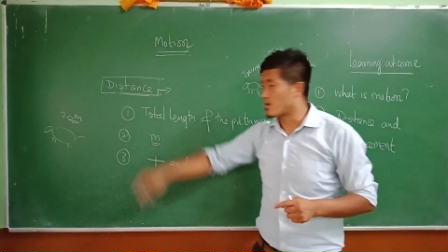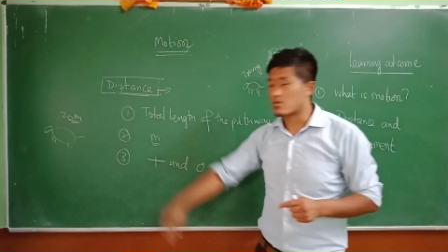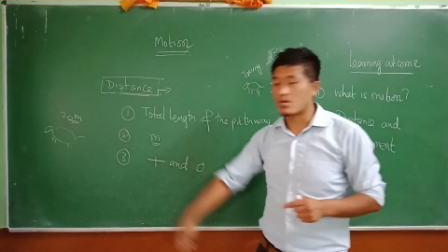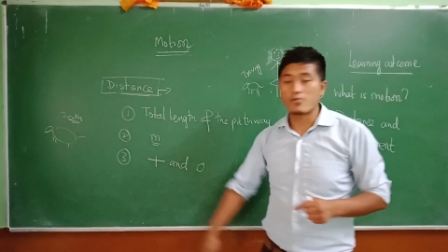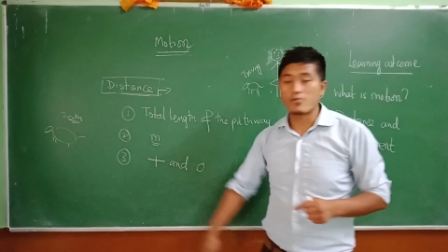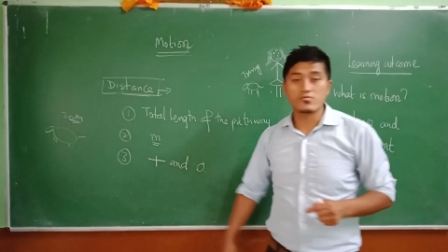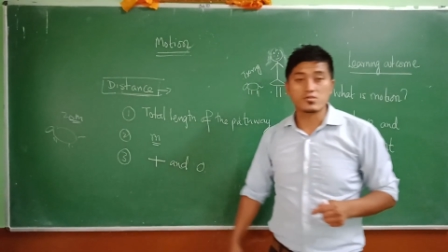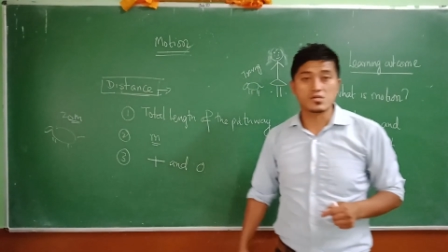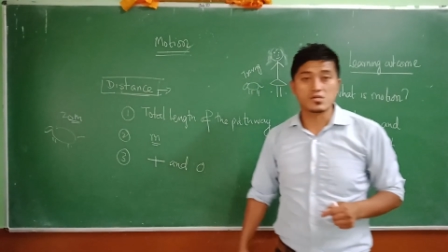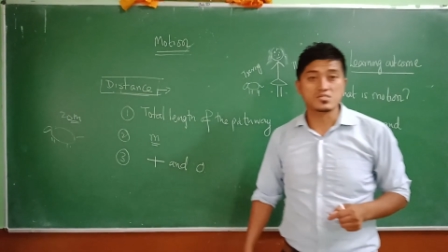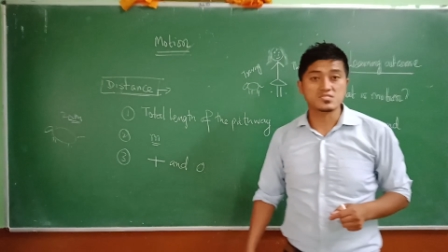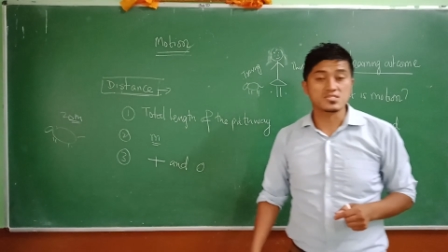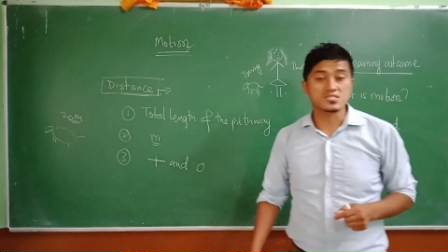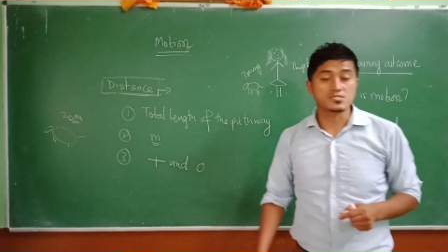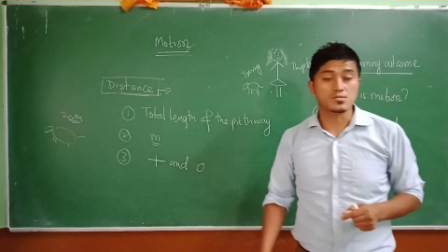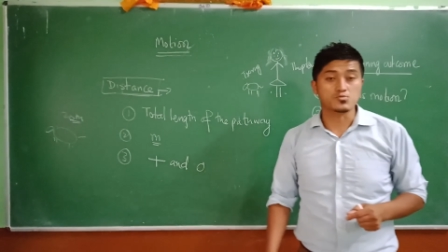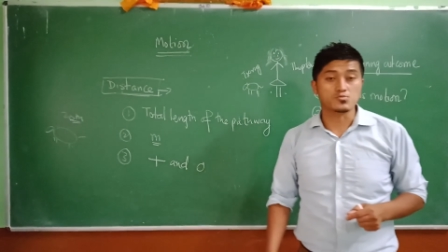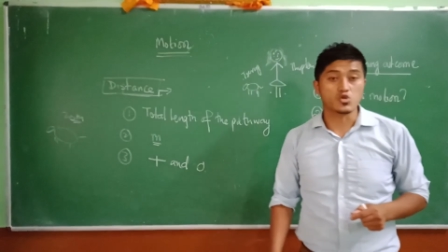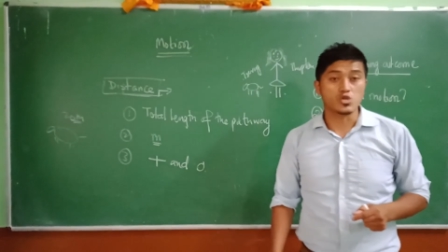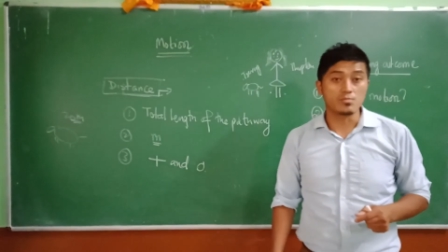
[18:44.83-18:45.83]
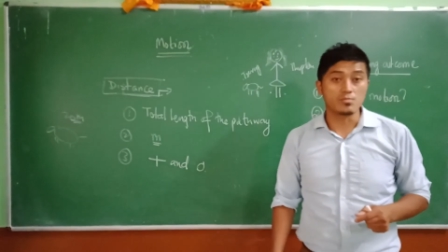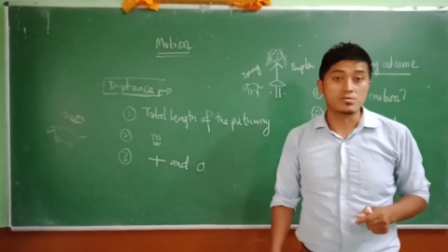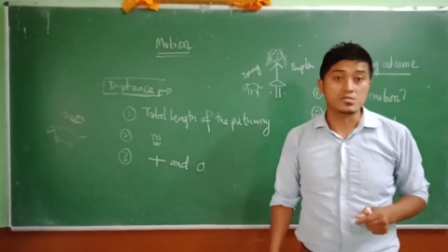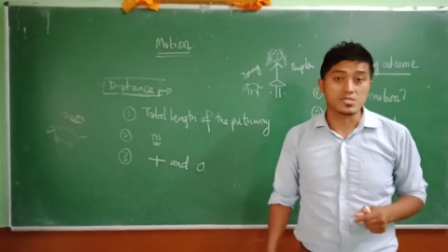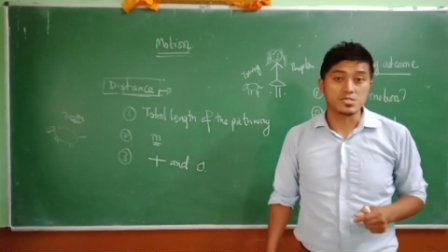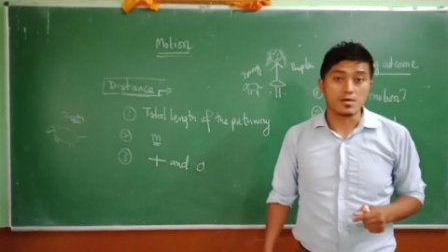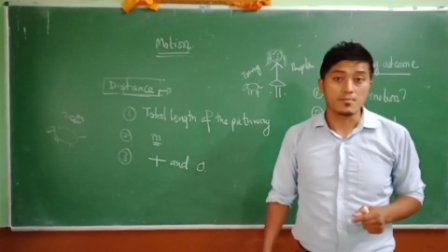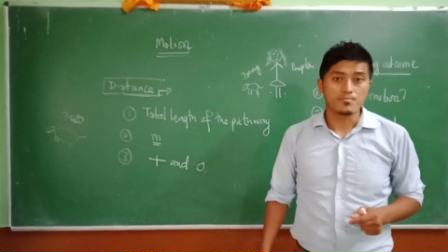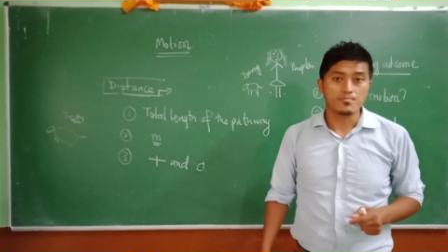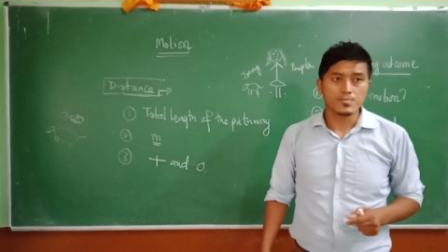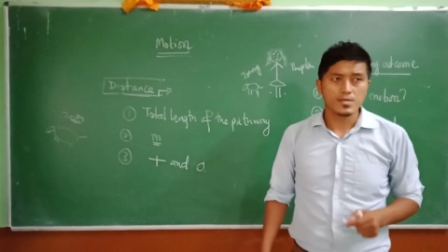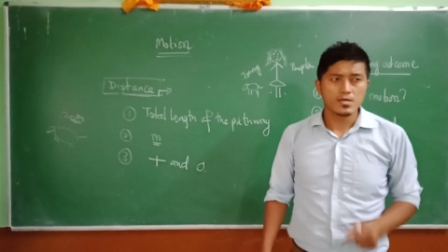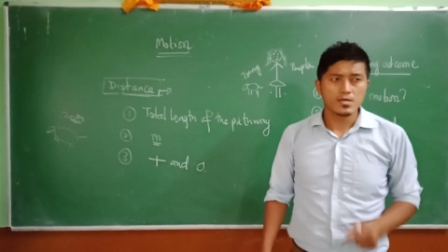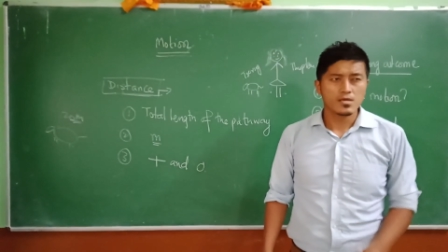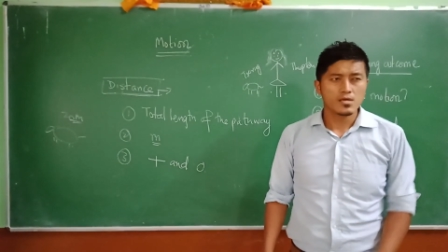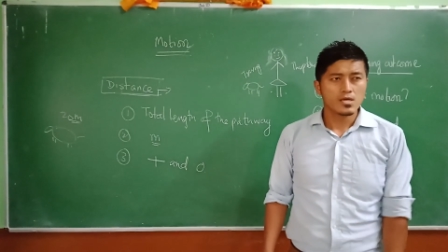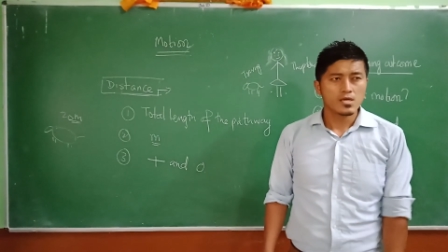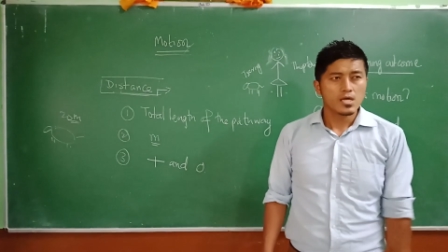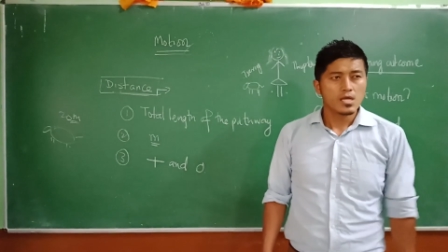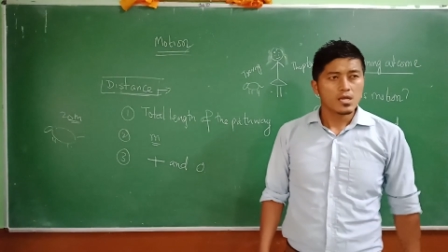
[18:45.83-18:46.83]
covered the distance of 20 meters.
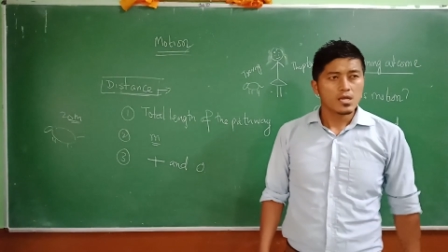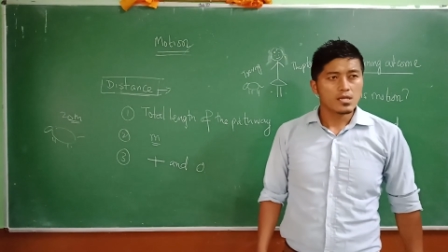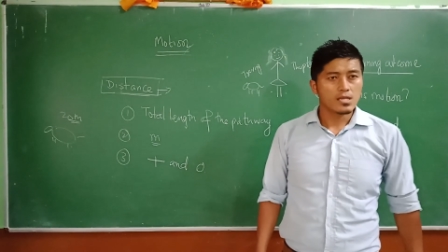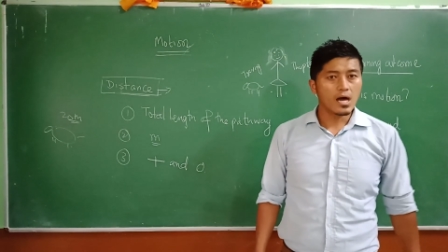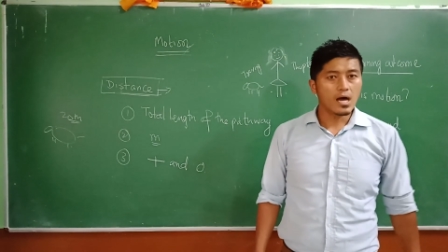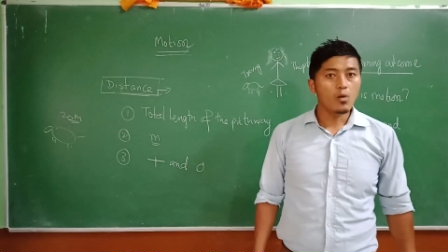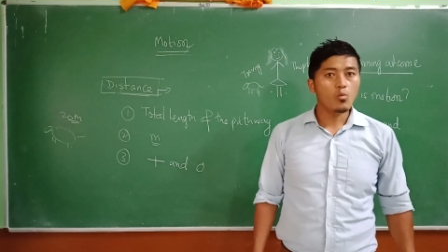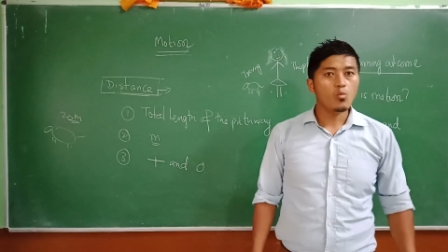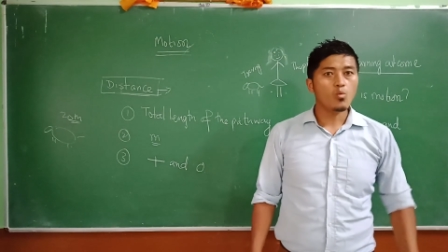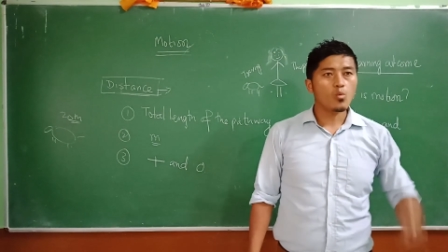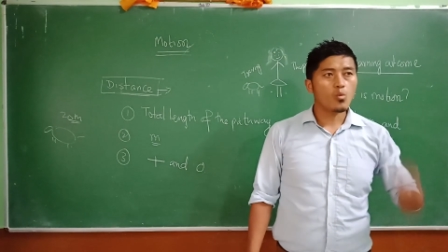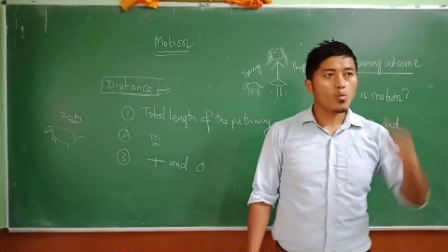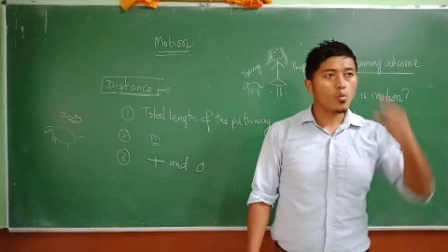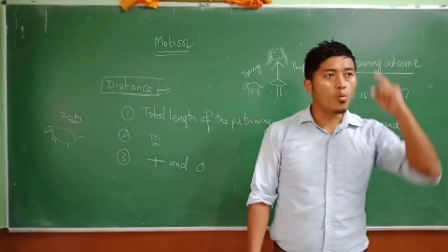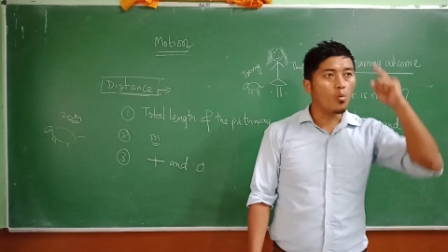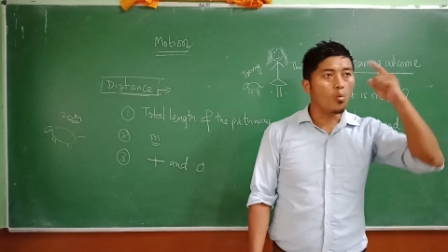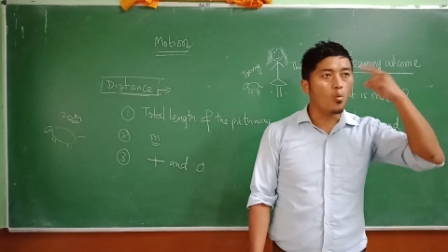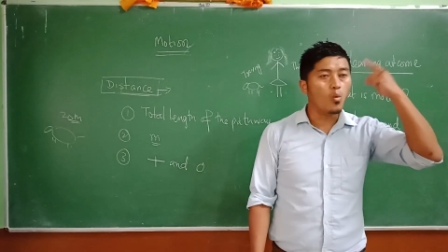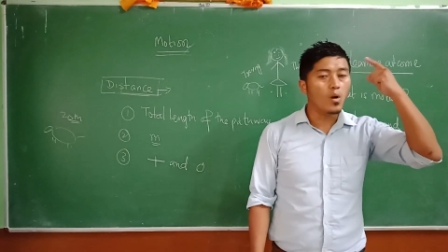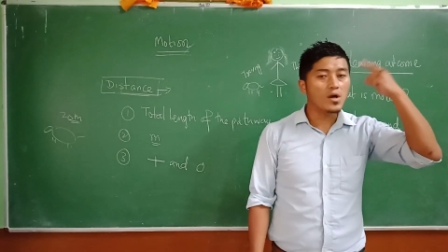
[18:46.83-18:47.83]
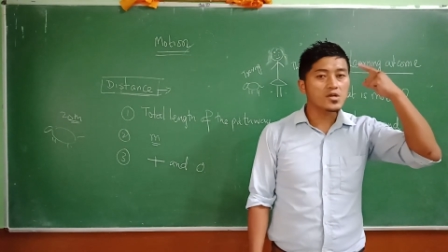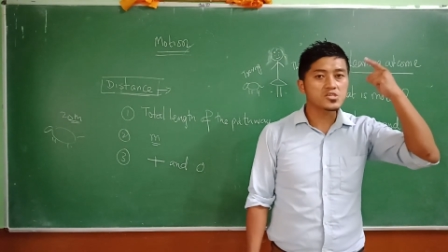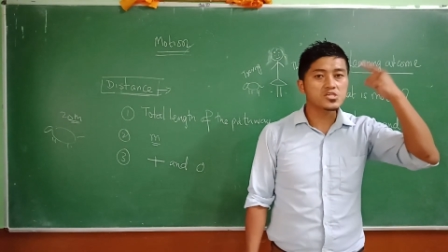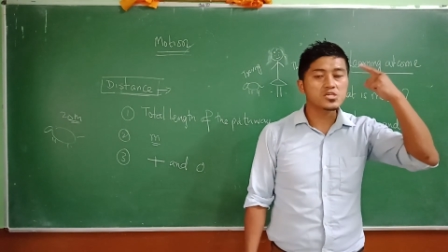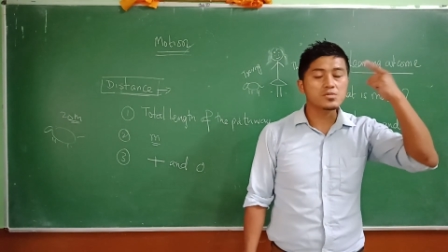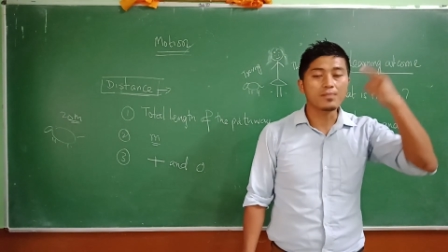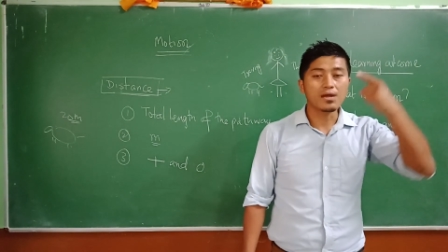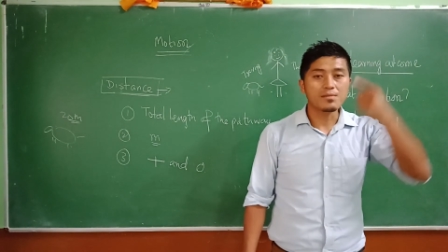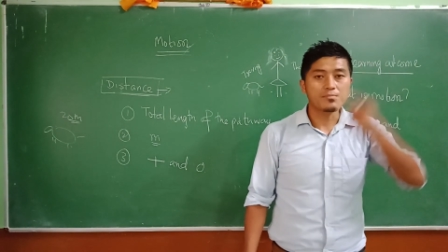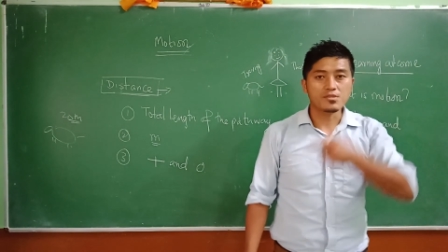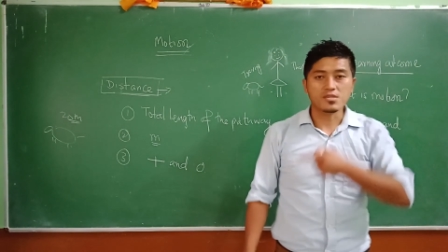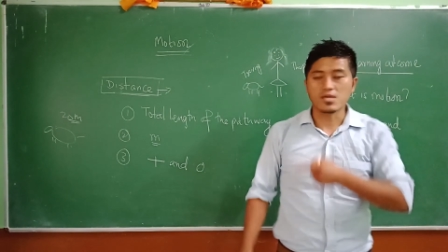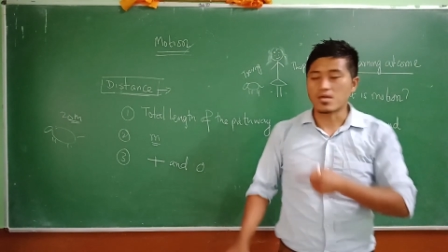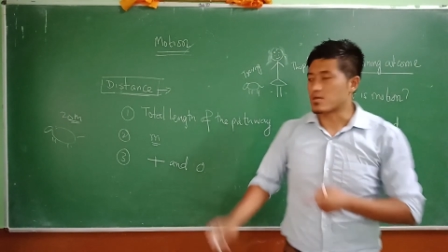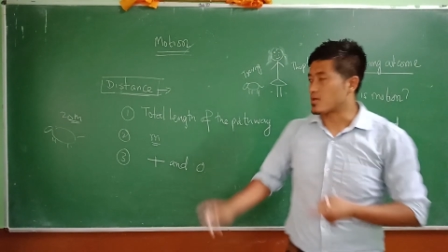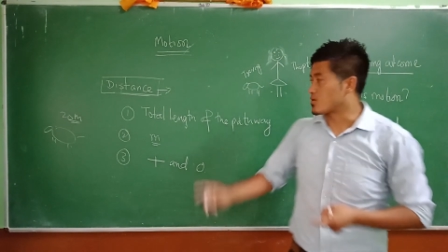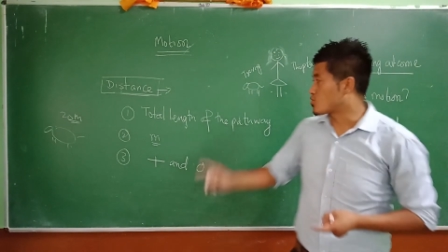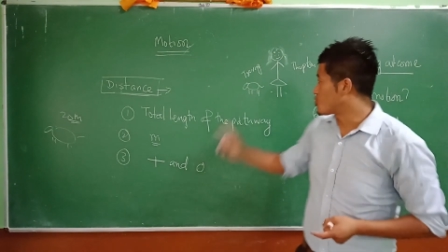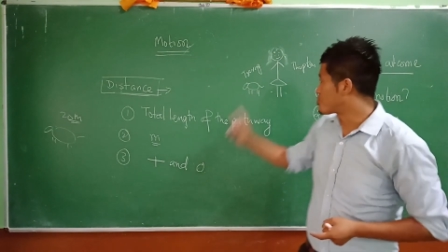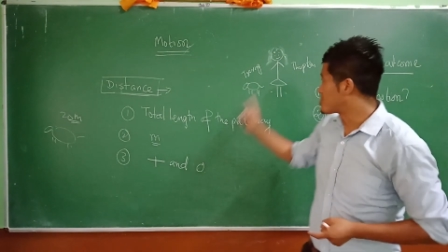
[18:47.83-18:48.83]
Now what she might be
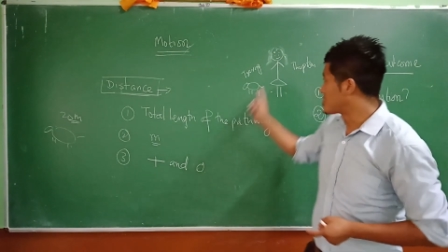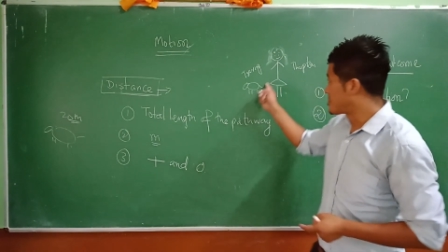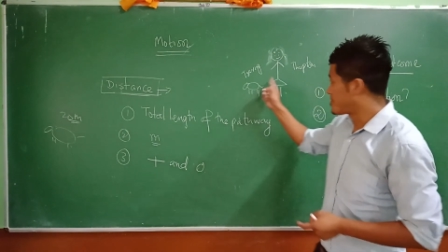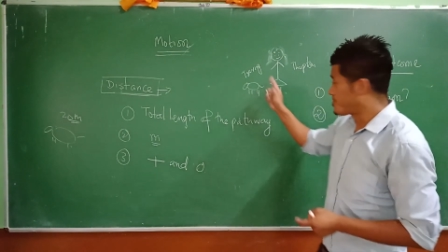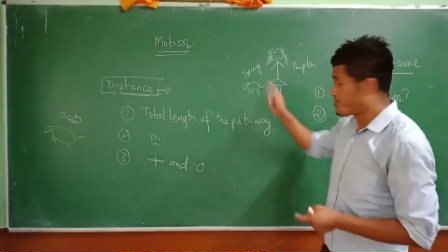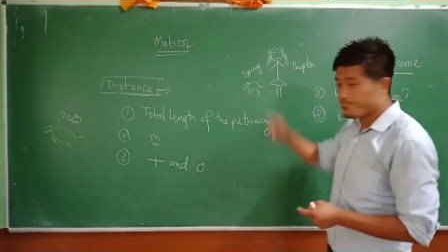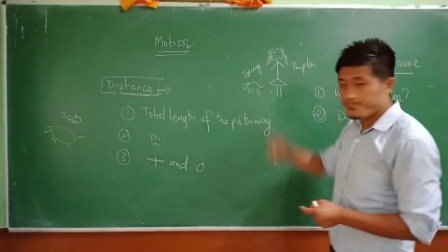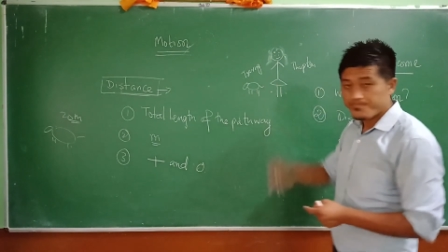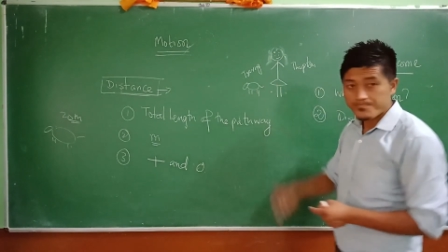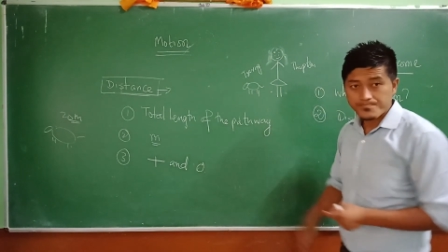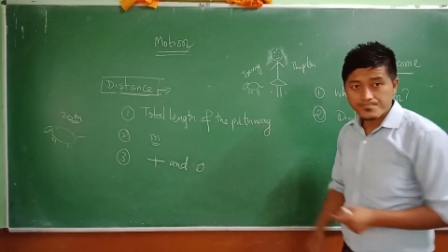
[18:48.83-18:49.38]
thinking, Tukden?